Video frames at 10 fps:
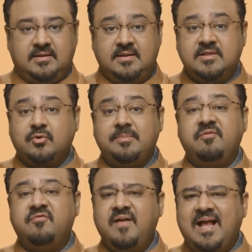This will be
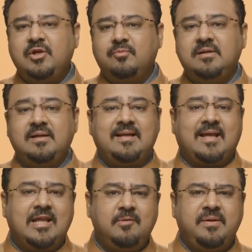valuable in
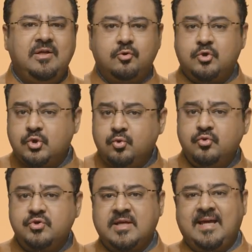helping you
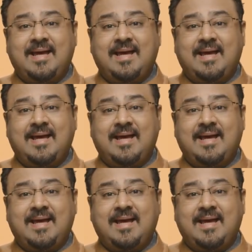choose